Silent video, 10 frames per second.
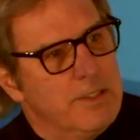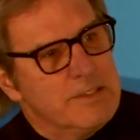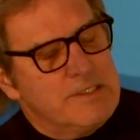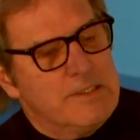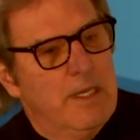
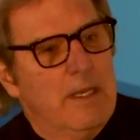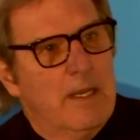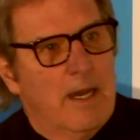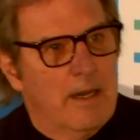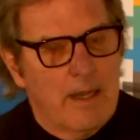this,
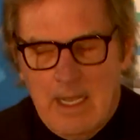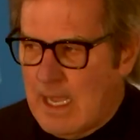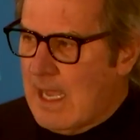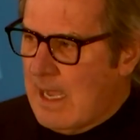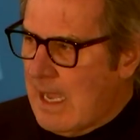
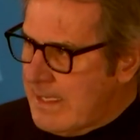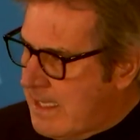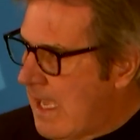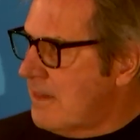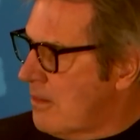I
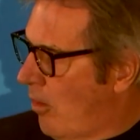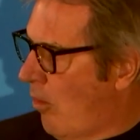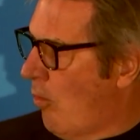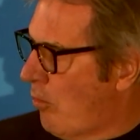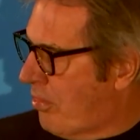get the
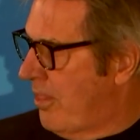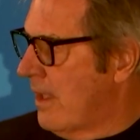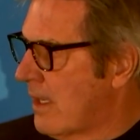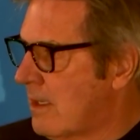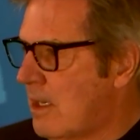whole thing